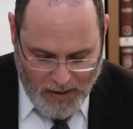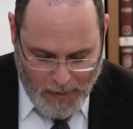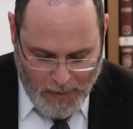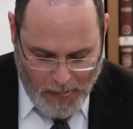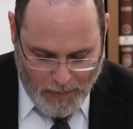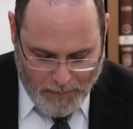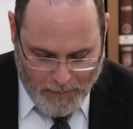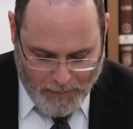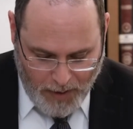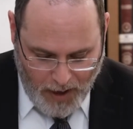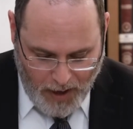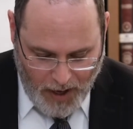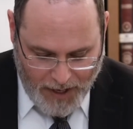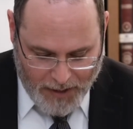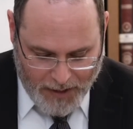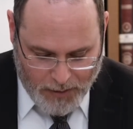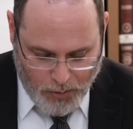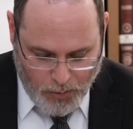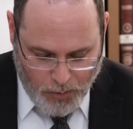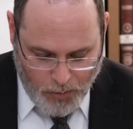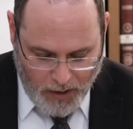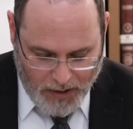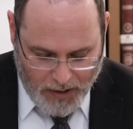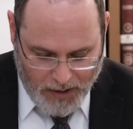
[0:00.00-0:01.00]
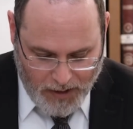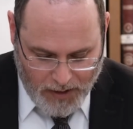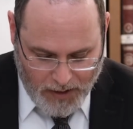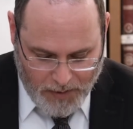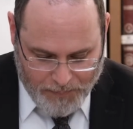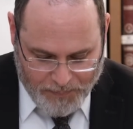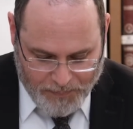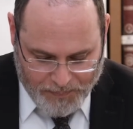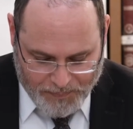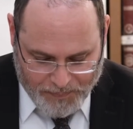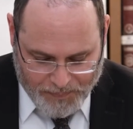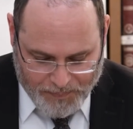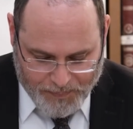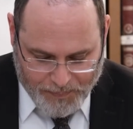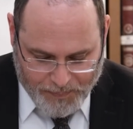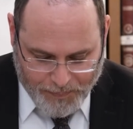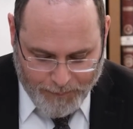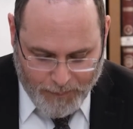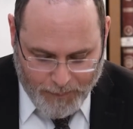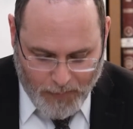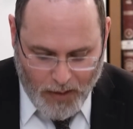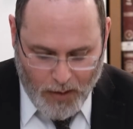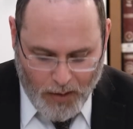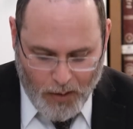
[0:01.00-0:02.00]
by 20,
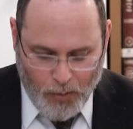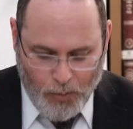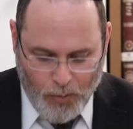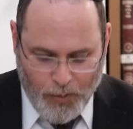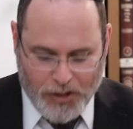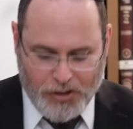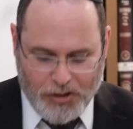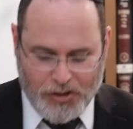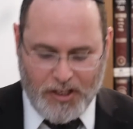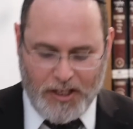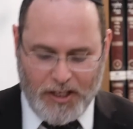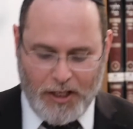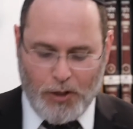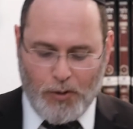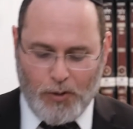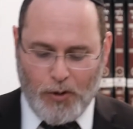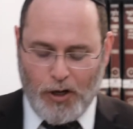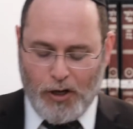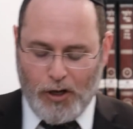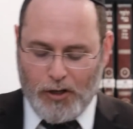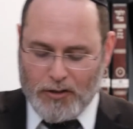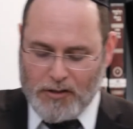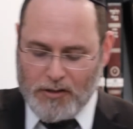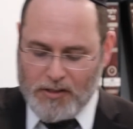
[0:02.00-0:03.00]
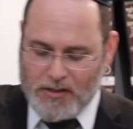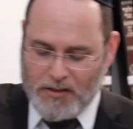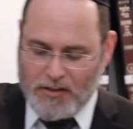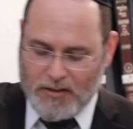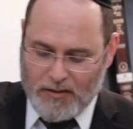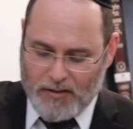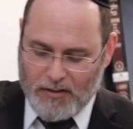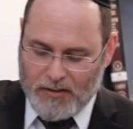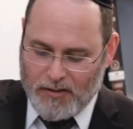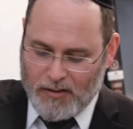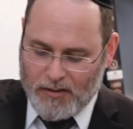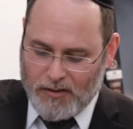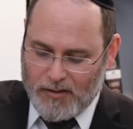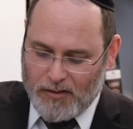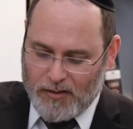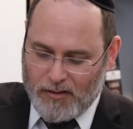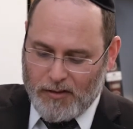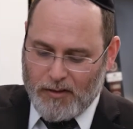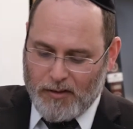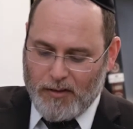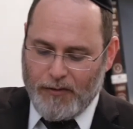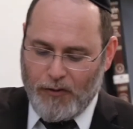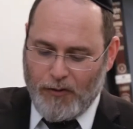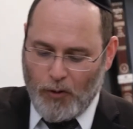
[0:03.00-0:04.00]
which equals
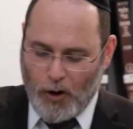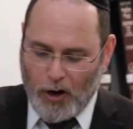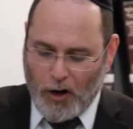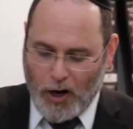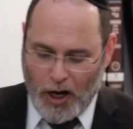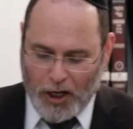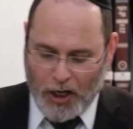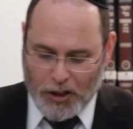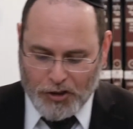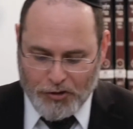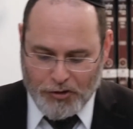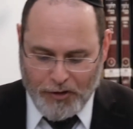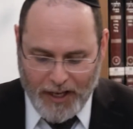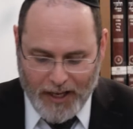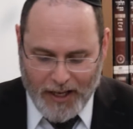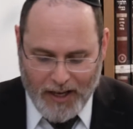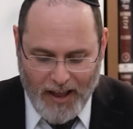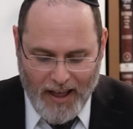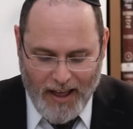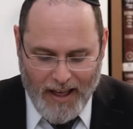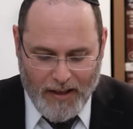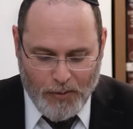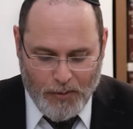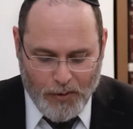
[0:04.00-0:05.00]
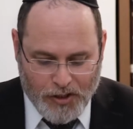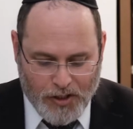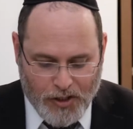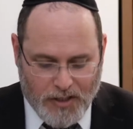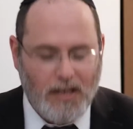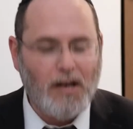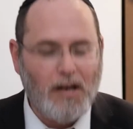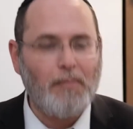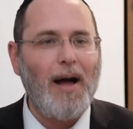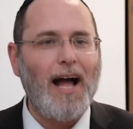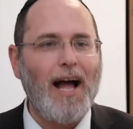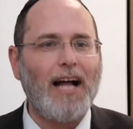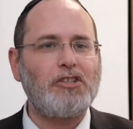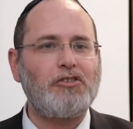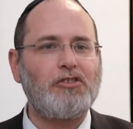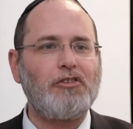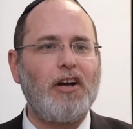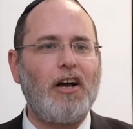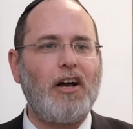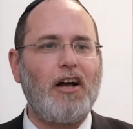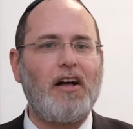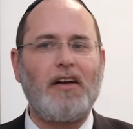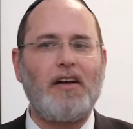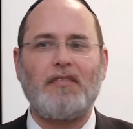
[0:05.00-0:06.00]
400, which is the
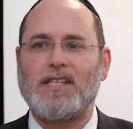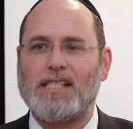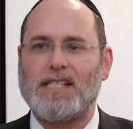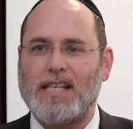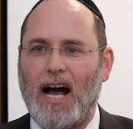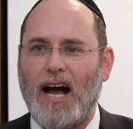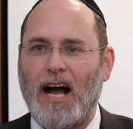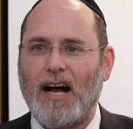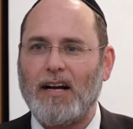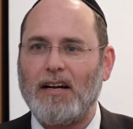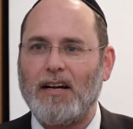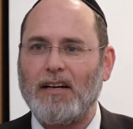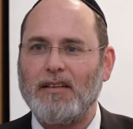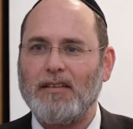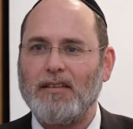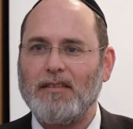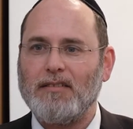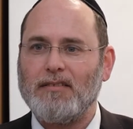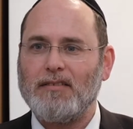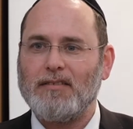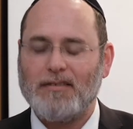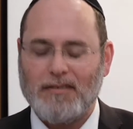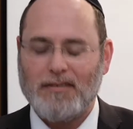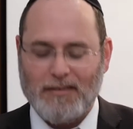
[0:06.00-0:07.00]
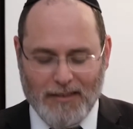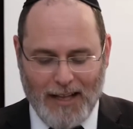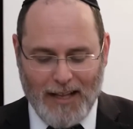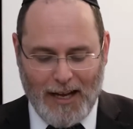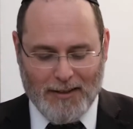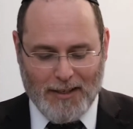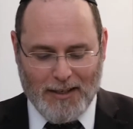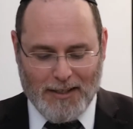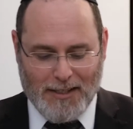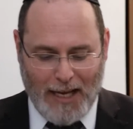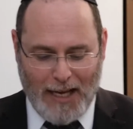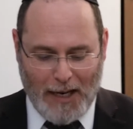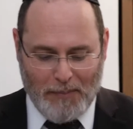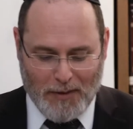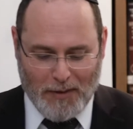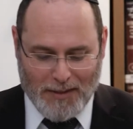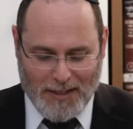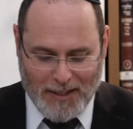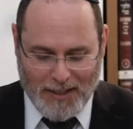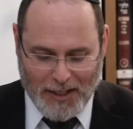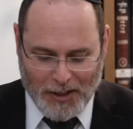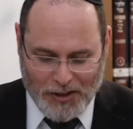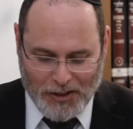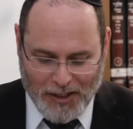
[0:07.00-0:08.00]
gematria of sak. That was the Stipler's
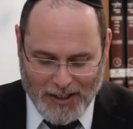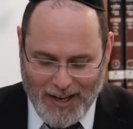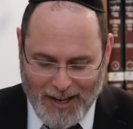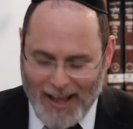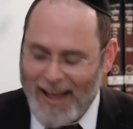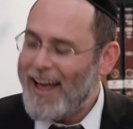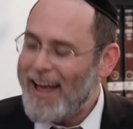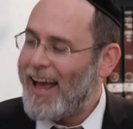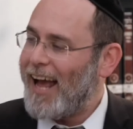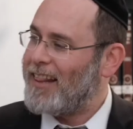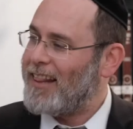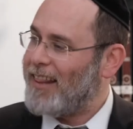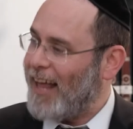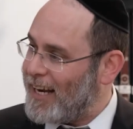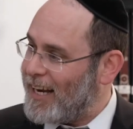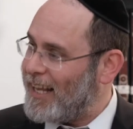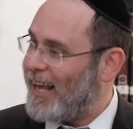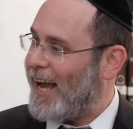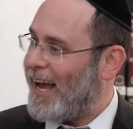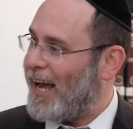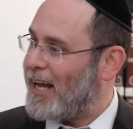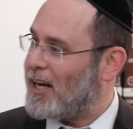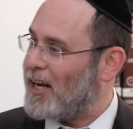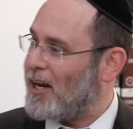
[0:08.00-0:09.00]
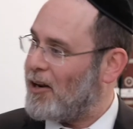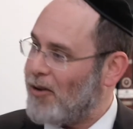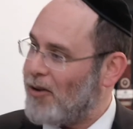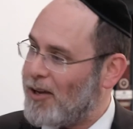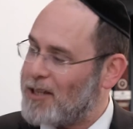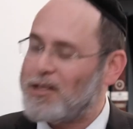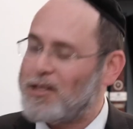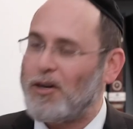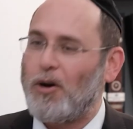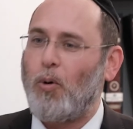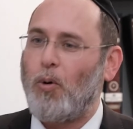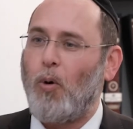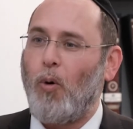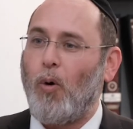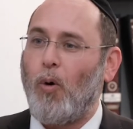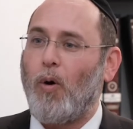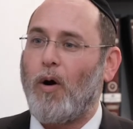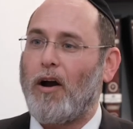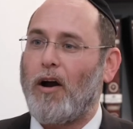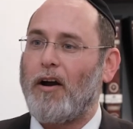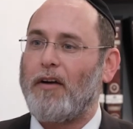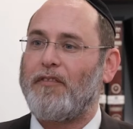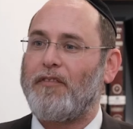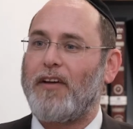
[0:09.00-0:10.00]
edition. And then he added, and also,
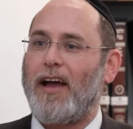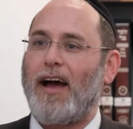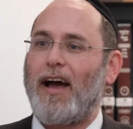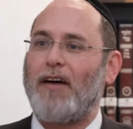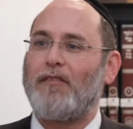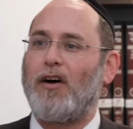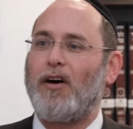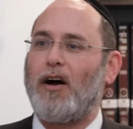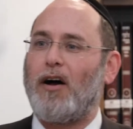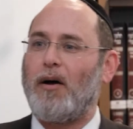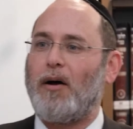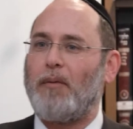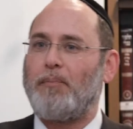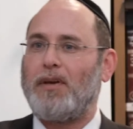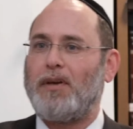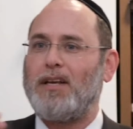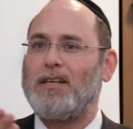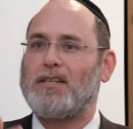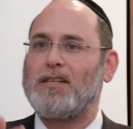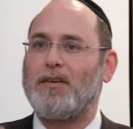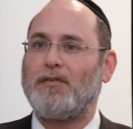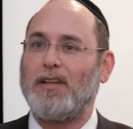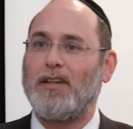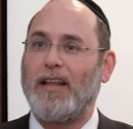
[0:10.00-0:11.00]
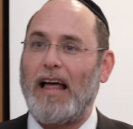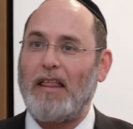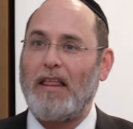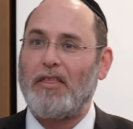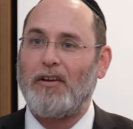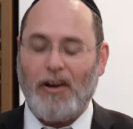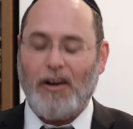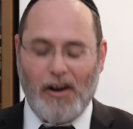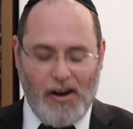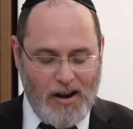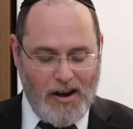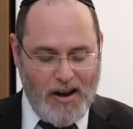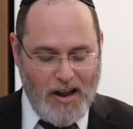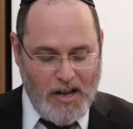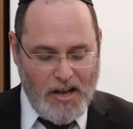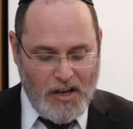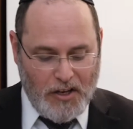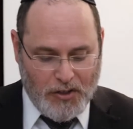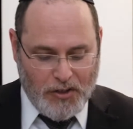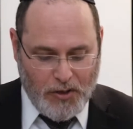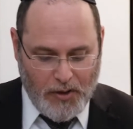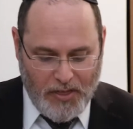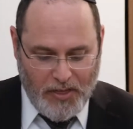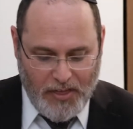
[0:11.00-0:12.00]
or, if you have a piece of leather,
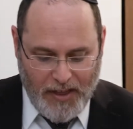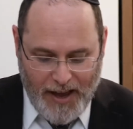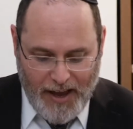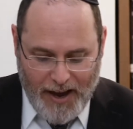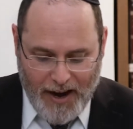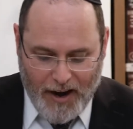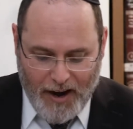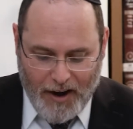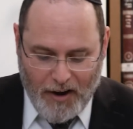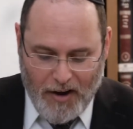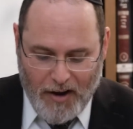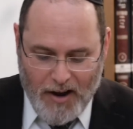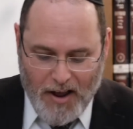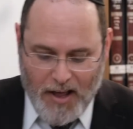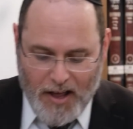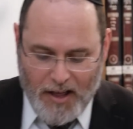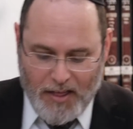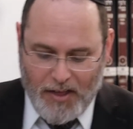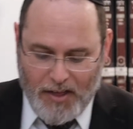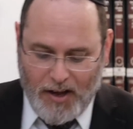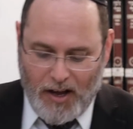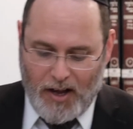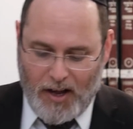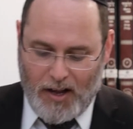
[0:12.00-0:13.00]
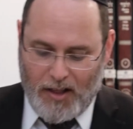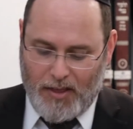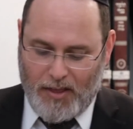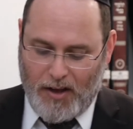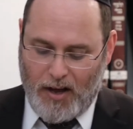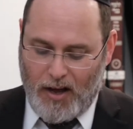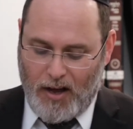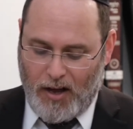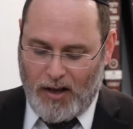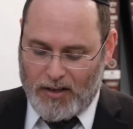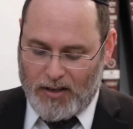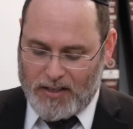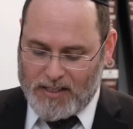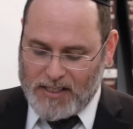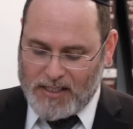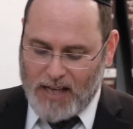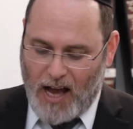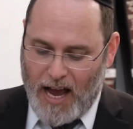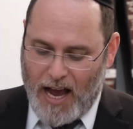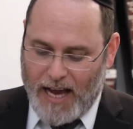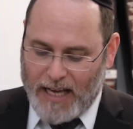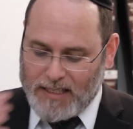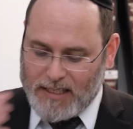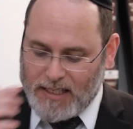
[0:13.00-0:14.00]
so there, the
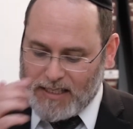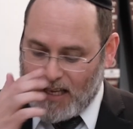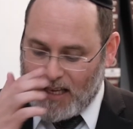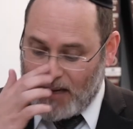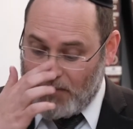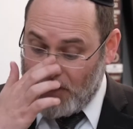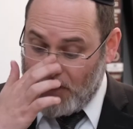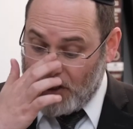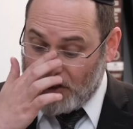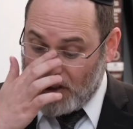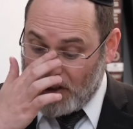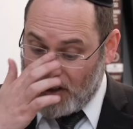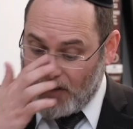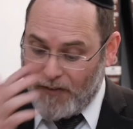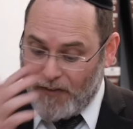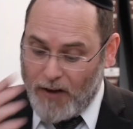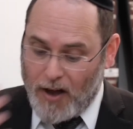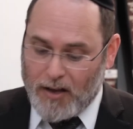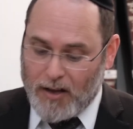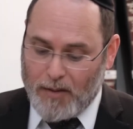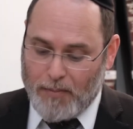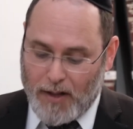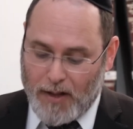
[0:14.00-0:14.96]
size is chamisha tfachim al